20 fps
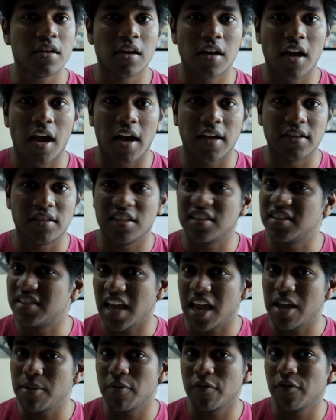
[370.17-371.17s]
the
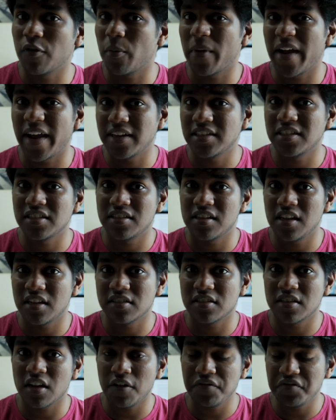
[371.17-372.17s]
day before my HSC and
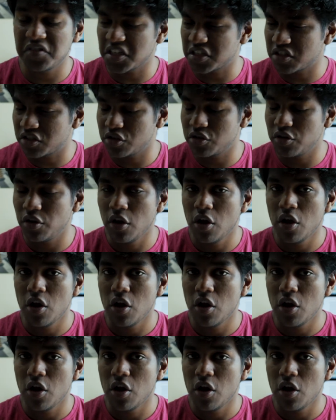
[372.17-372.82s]
stuff, just to